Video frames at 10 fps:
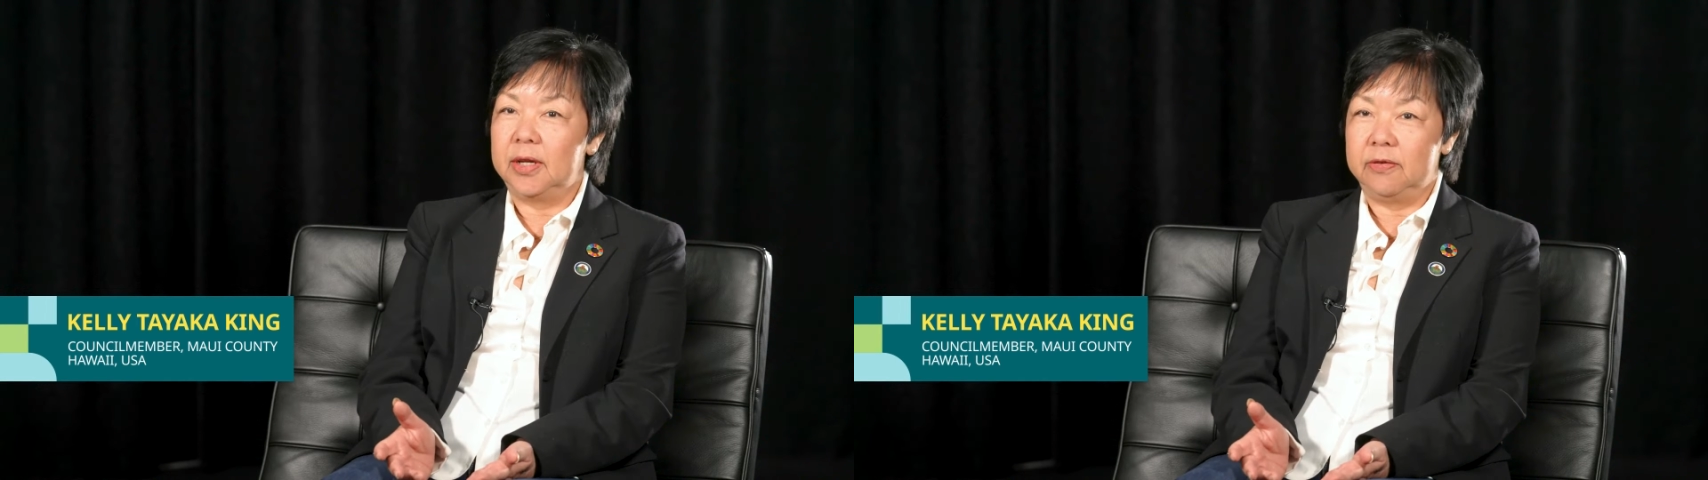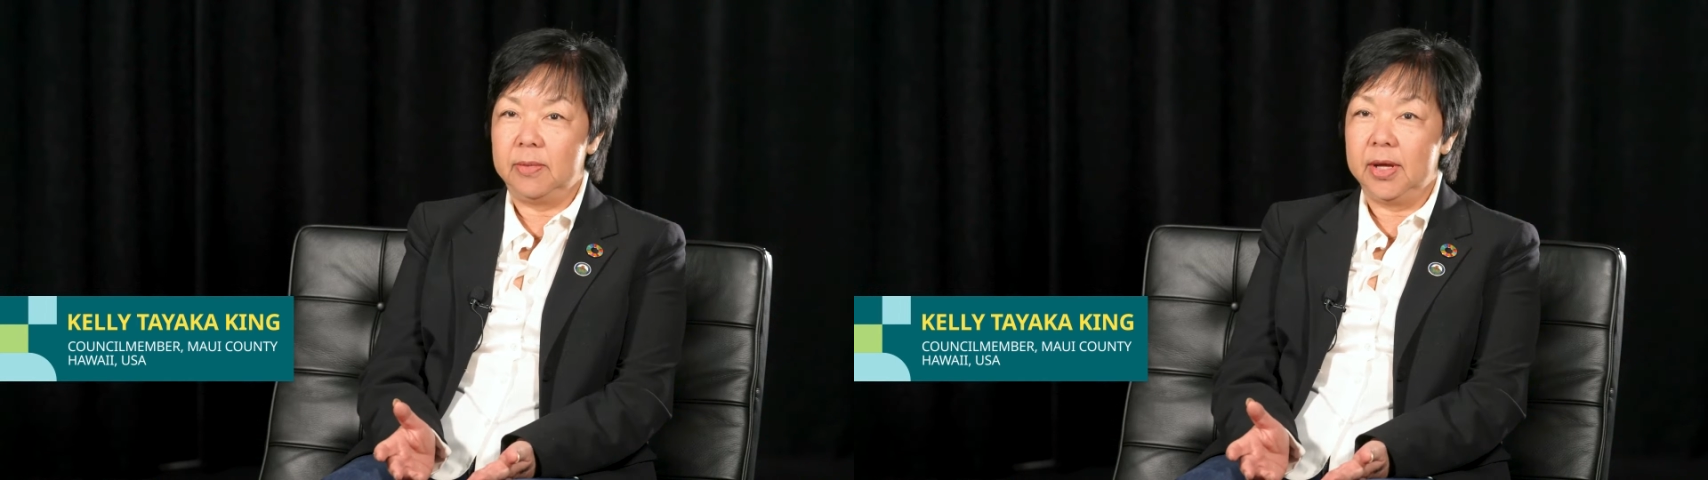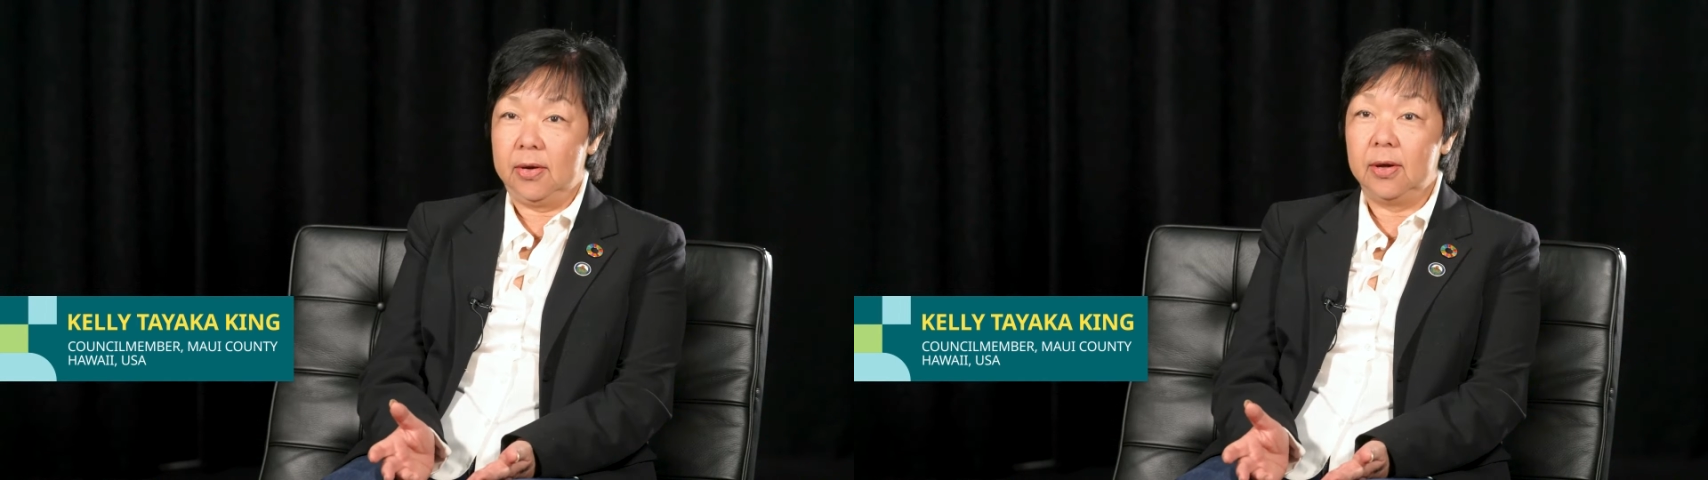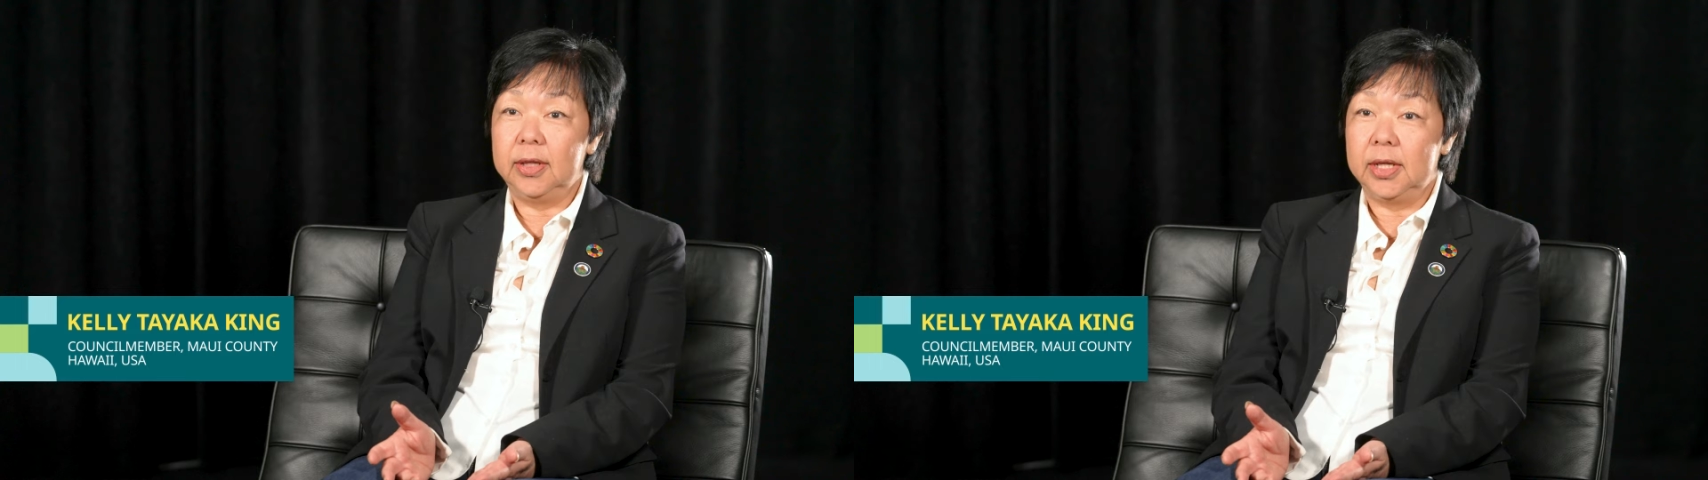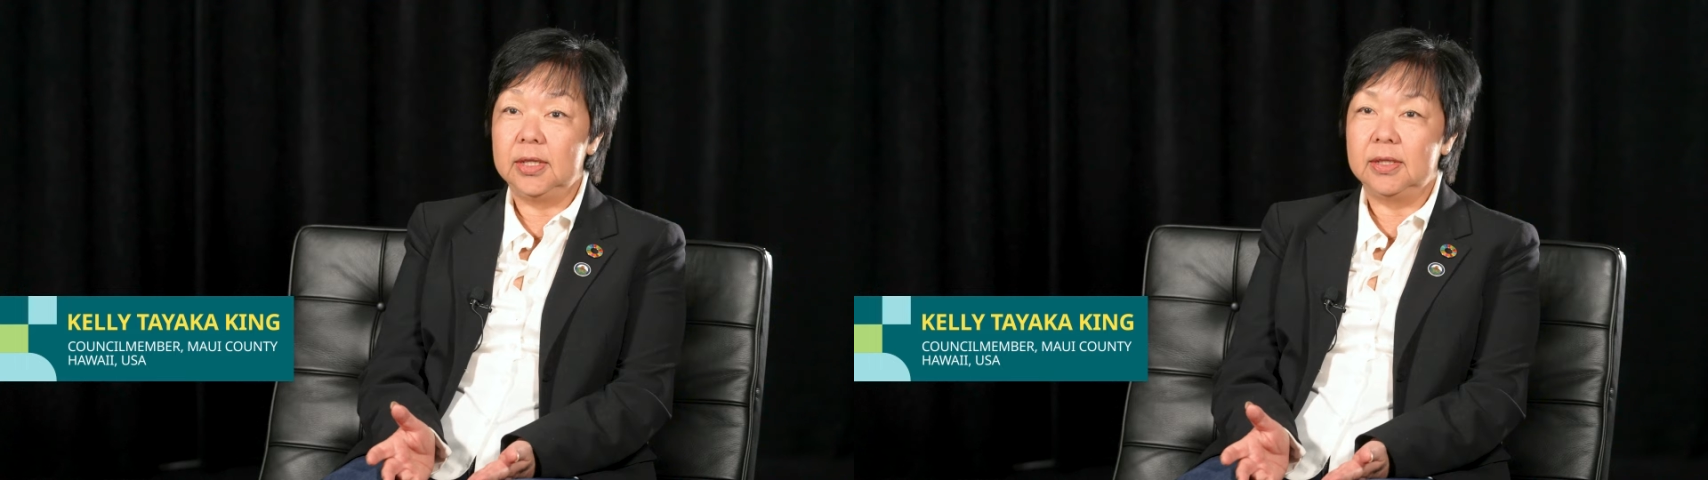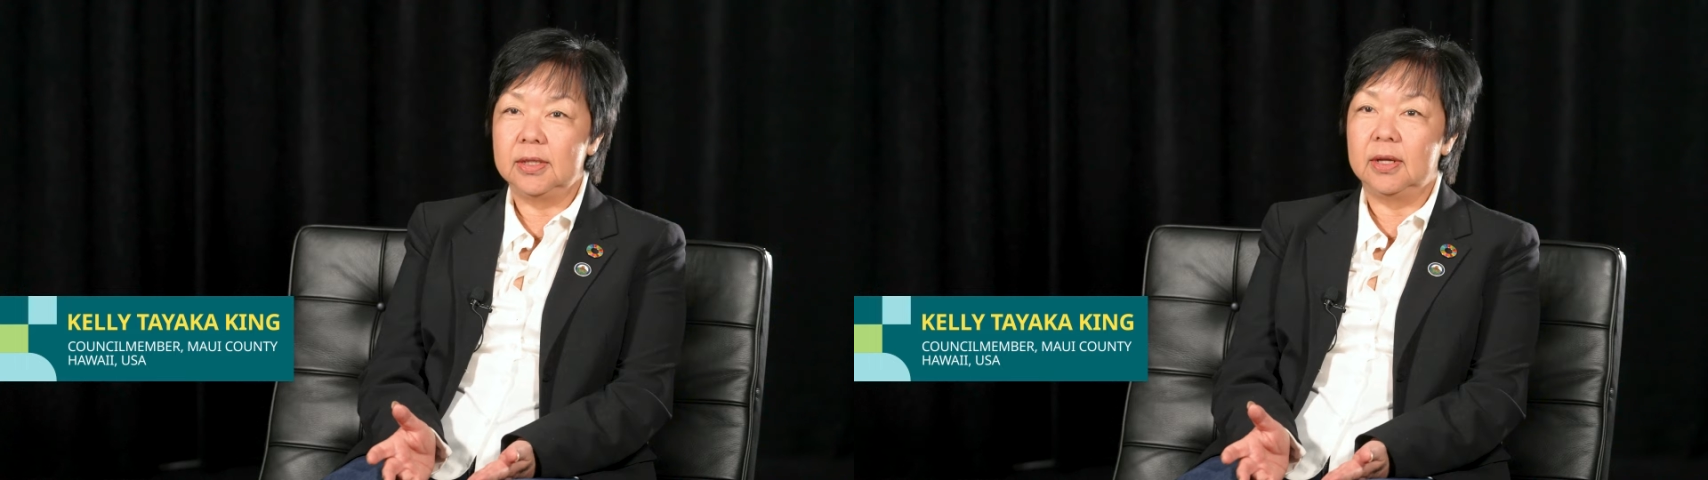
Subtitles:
lot of my colleagues